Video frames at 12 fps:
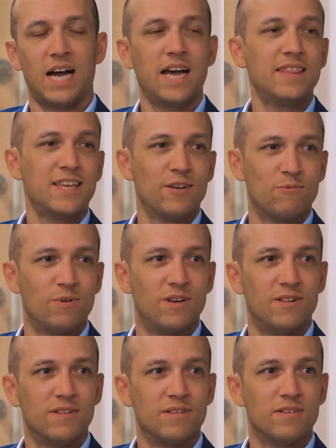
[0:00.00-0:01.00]
I think it
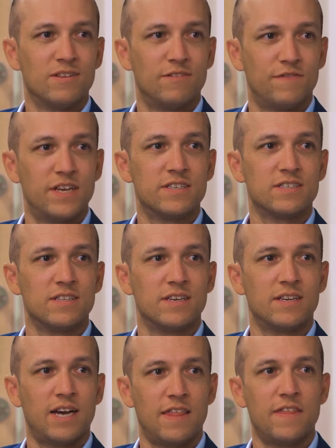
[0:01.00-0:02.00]
will
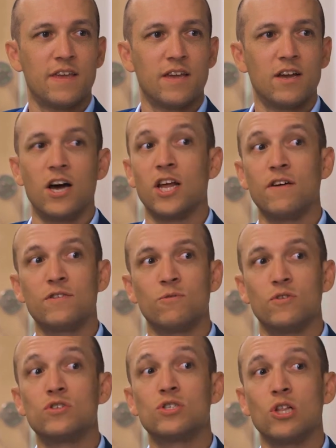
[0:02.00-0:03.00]
eventually. I think it got off
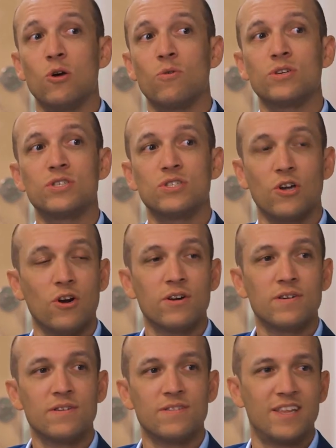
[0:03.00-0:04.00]
to a slower
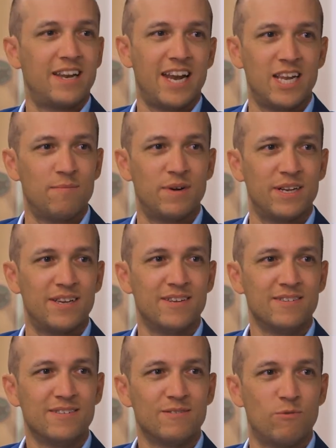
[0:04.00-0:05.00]
start than anybody
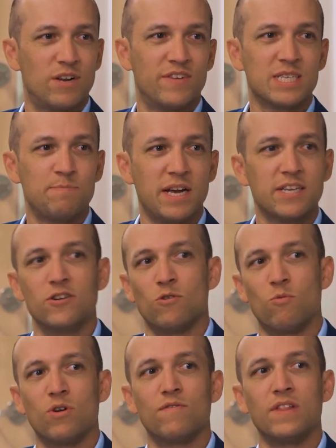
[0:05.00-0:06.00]
would have expected or
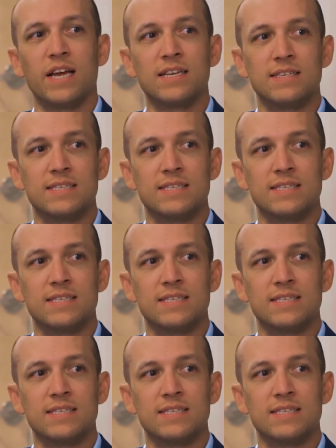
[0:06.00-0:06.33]
would have liked